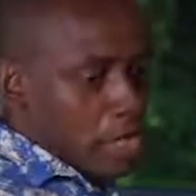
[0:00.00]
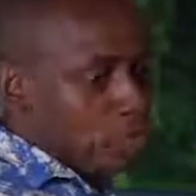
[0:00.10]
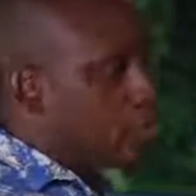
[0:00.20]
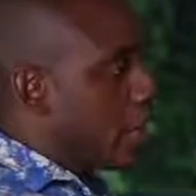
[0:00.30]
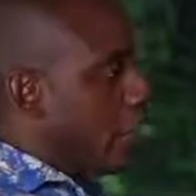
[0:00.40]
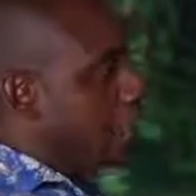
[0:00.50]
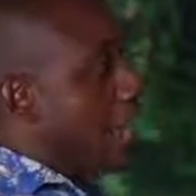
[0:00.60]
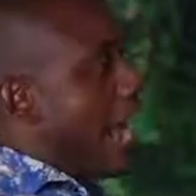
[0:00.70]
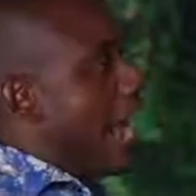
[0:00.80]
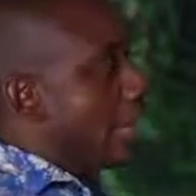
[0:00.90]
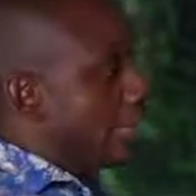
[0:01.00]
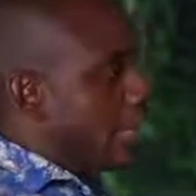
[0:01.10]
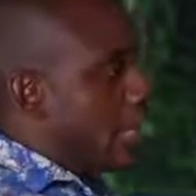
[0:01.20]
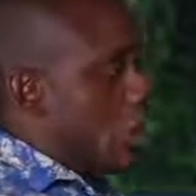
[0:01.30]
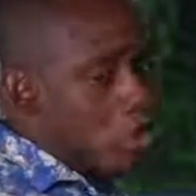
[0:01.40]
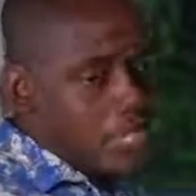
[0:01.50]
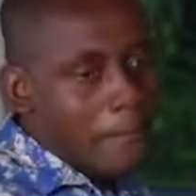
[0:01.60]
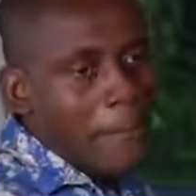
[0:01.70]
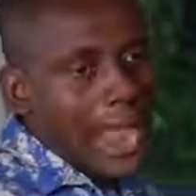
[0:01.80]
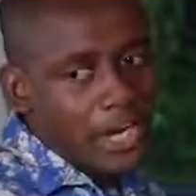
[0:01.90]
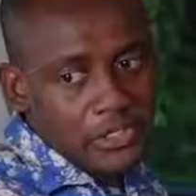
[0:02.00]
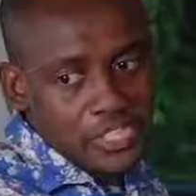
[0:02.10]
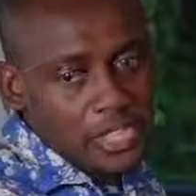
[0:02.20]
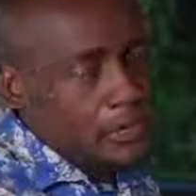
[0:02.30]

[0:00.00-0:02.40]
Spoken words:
you can buy the Honda Pilot.